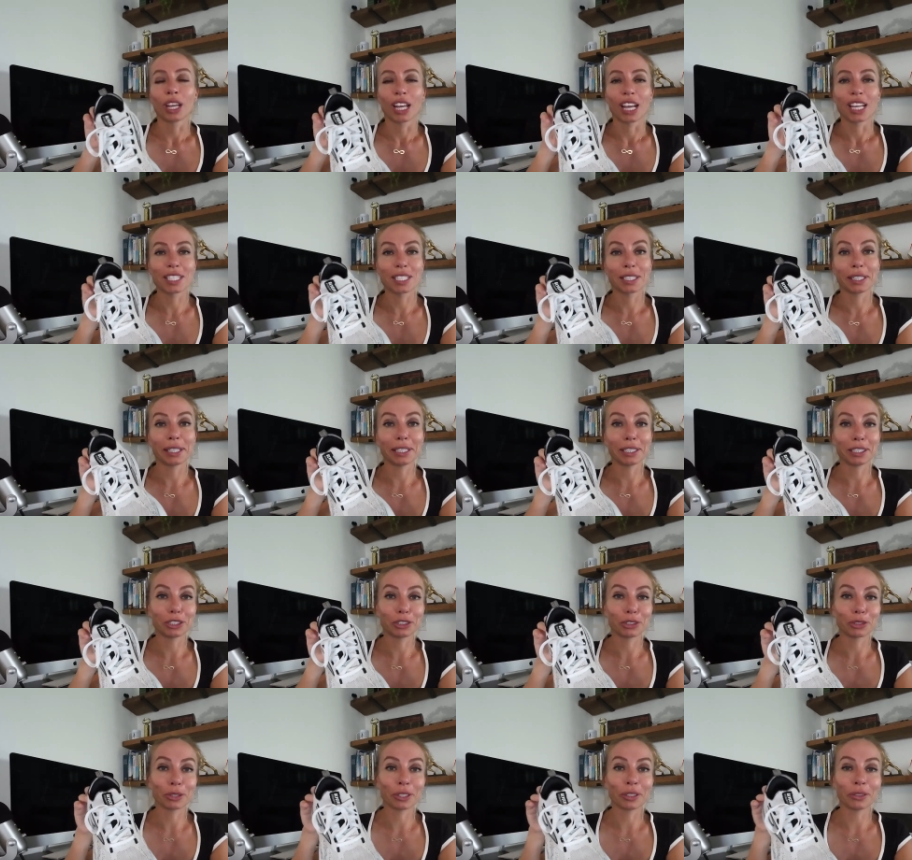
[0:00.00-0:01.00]
As a daily
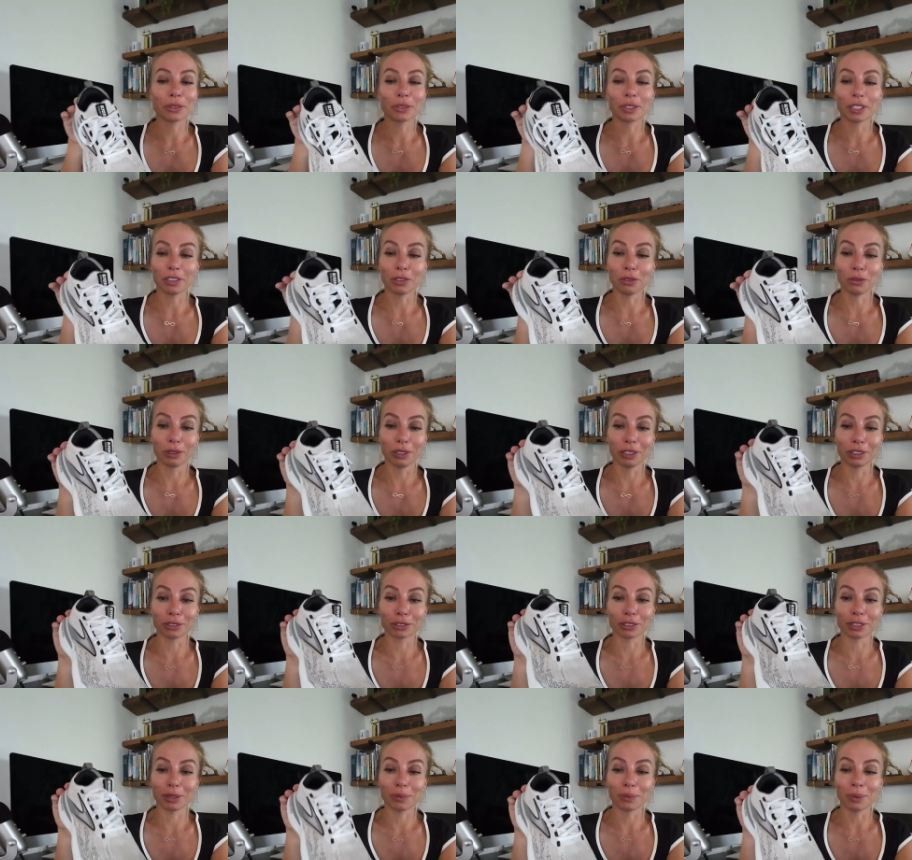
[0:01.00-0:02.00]
trainer that you
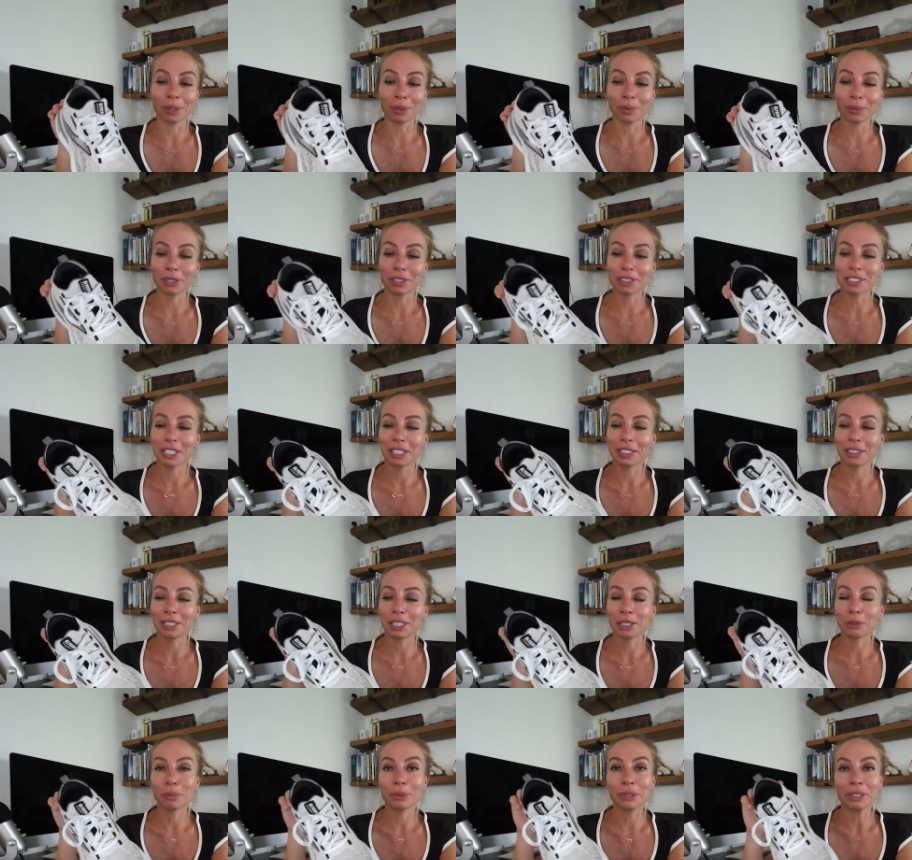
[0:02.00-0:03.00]
literally want to wear daily,
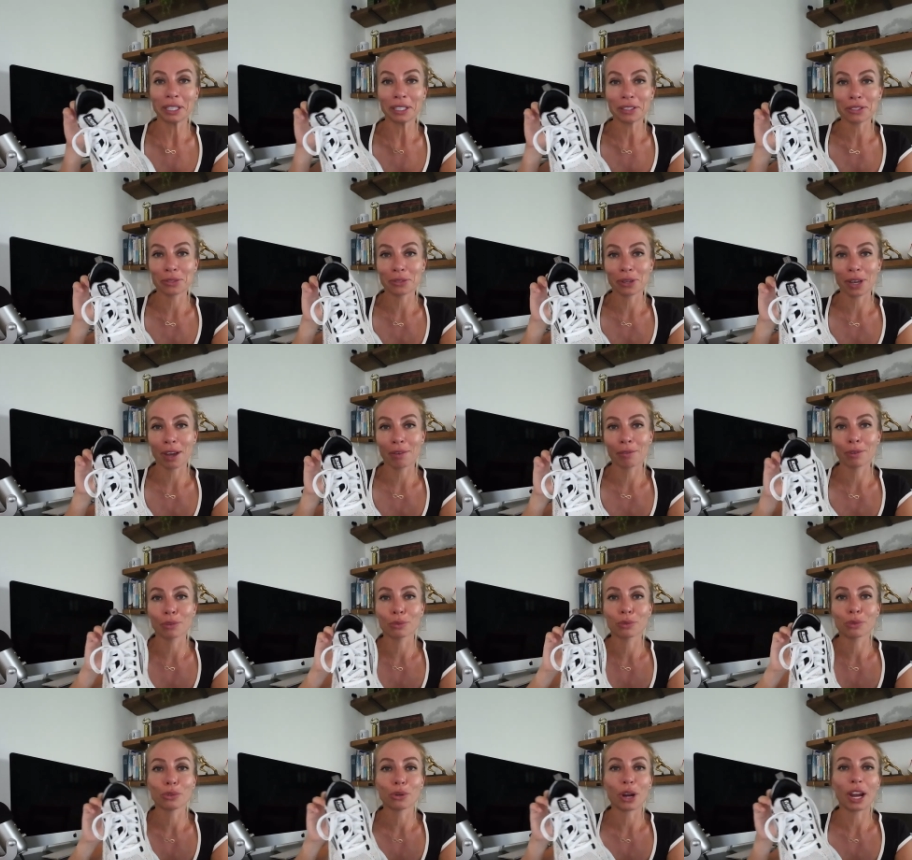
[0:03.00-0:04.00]
it'd be nice to have a
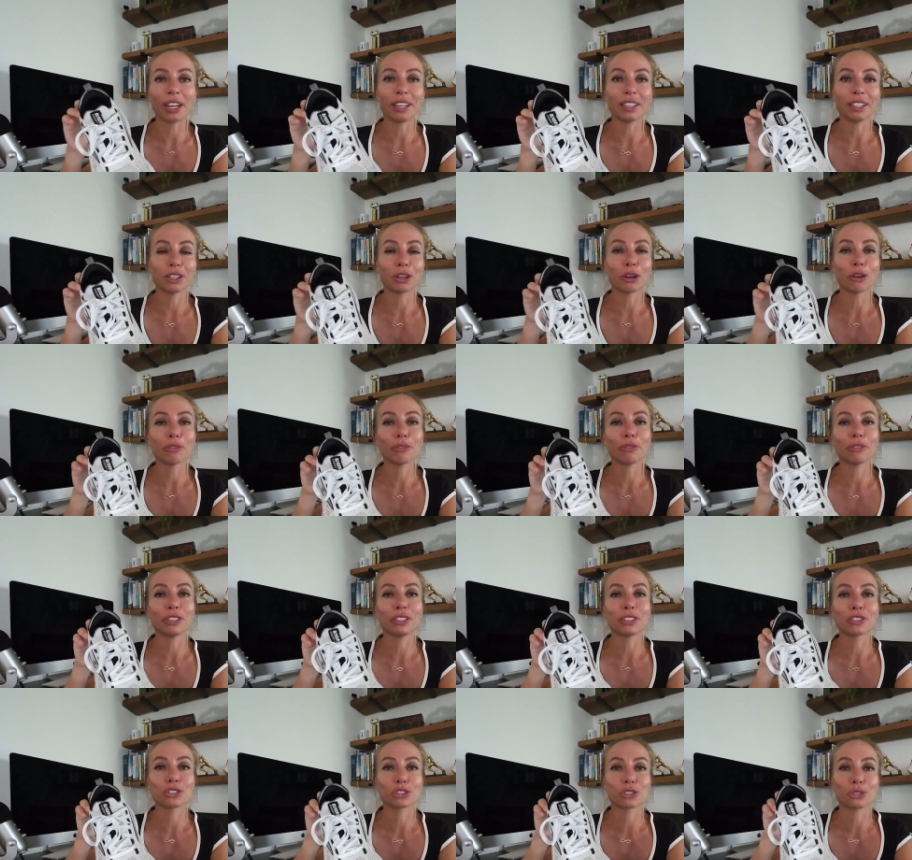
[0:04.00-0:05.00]
variety of
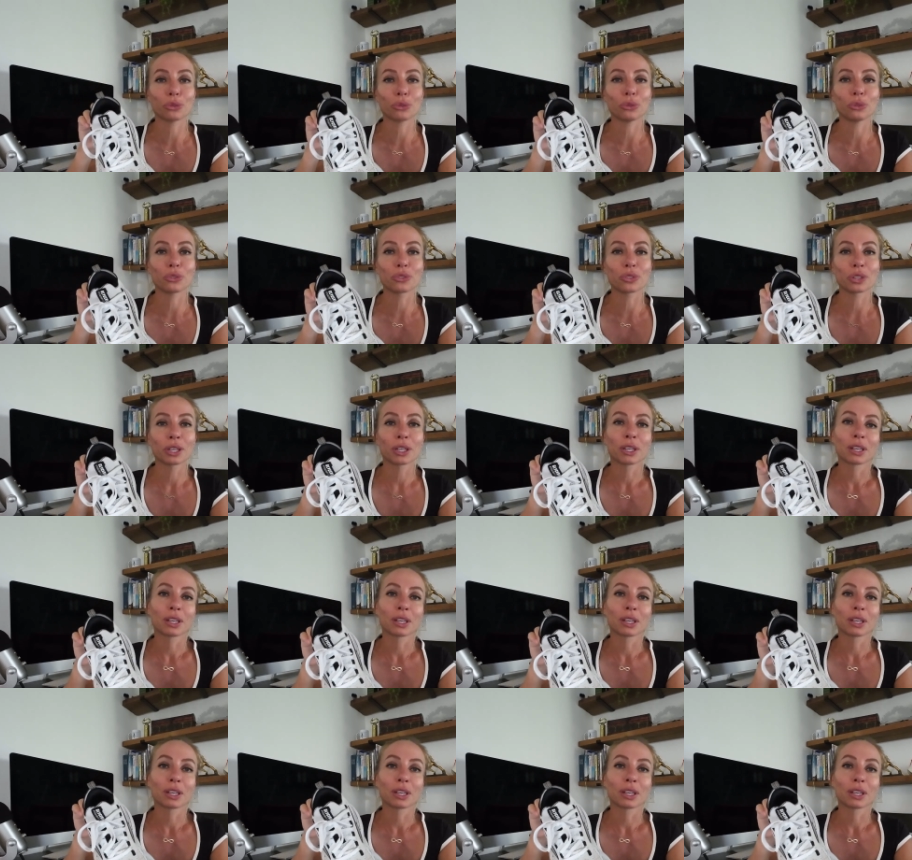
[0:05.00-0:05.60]
these shoes